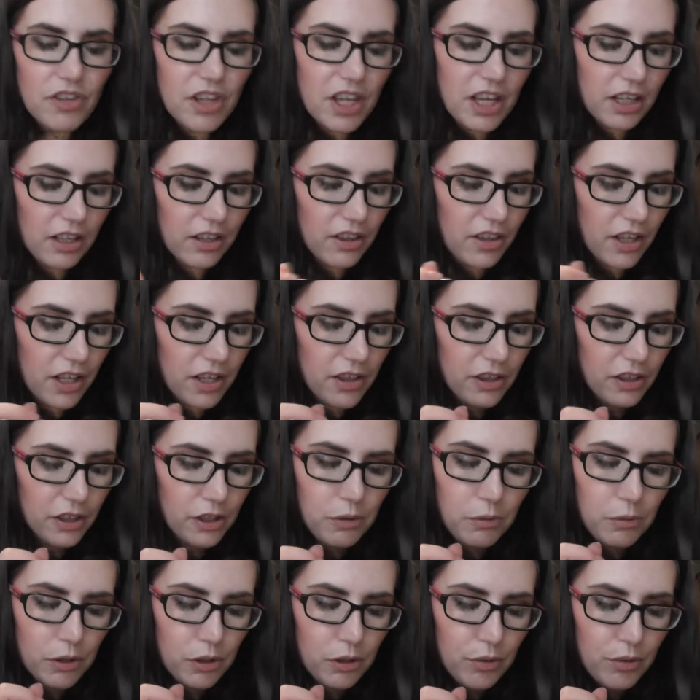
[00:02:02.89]
thing, that you
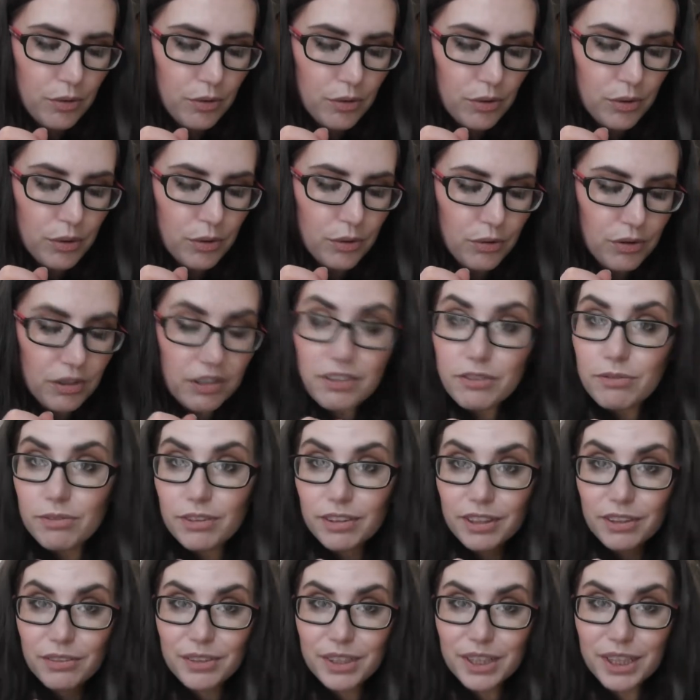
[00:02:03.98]
would go through these
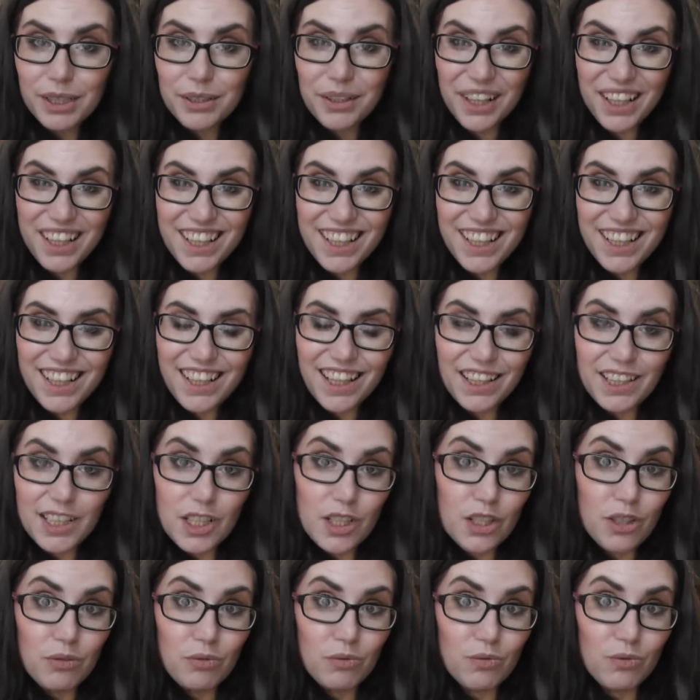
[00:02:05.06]
really, really quickly and
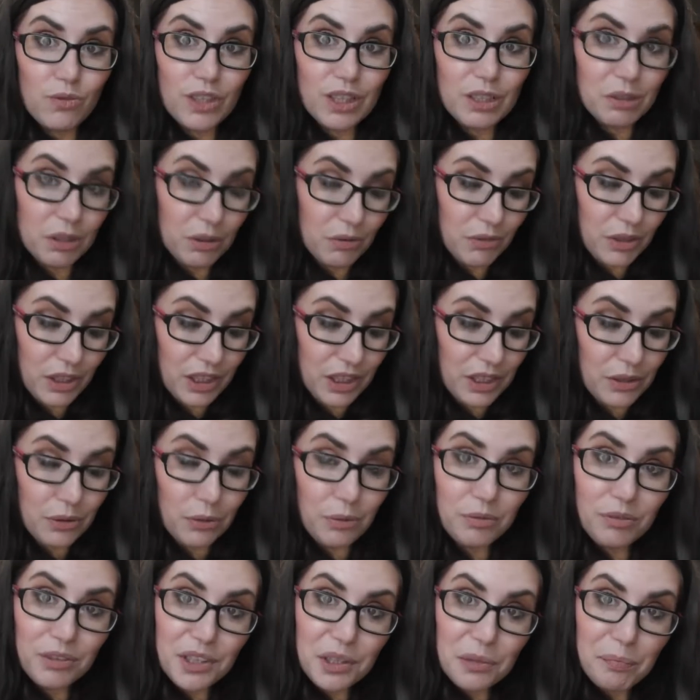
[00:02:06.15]
you really, really
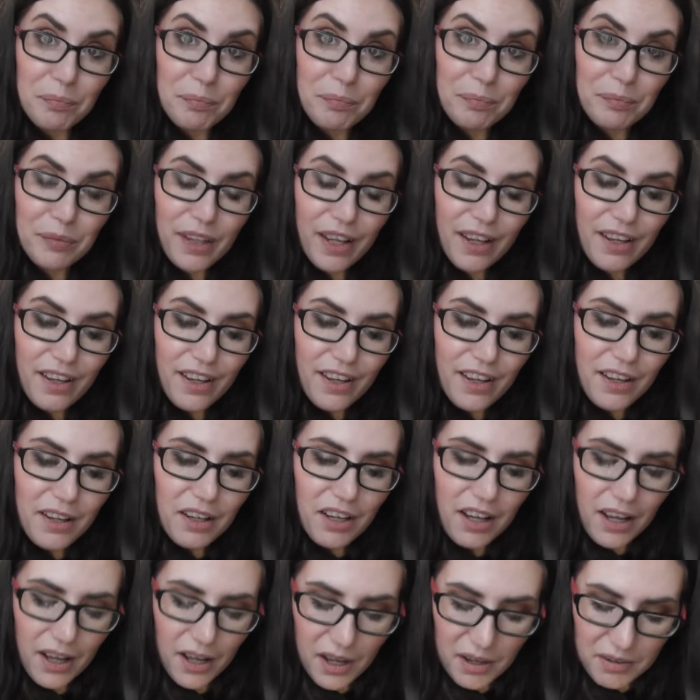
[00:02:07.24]
don't.
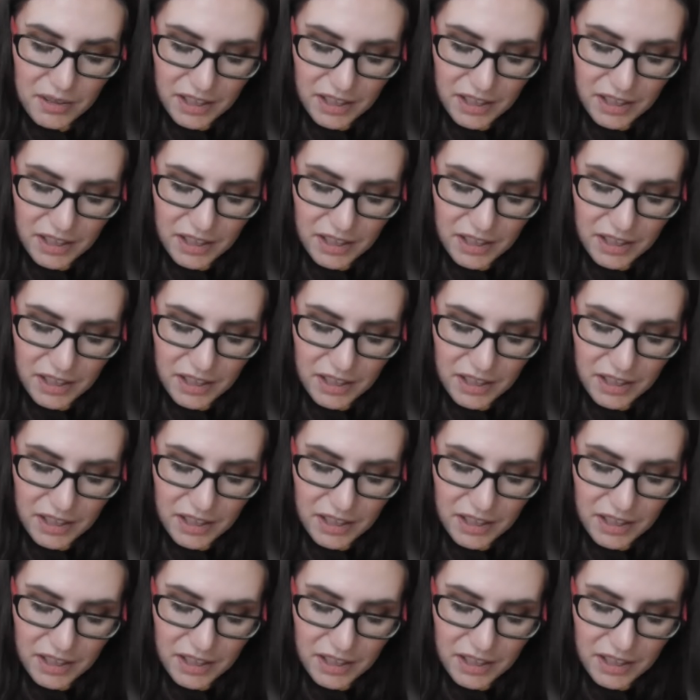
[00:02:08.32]
Uh,